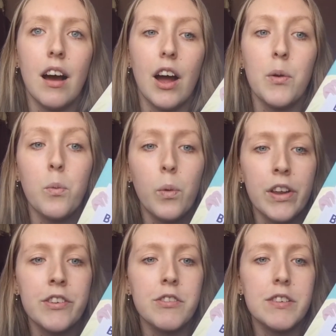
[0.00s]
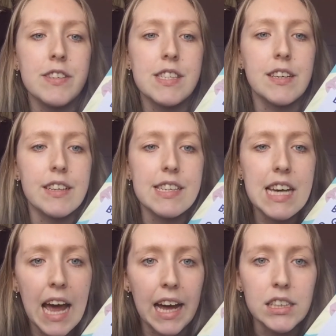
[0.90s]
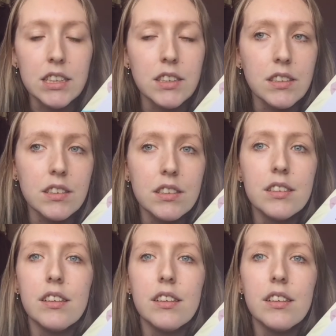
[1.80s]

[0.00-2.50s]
I wonder if it's going to tackle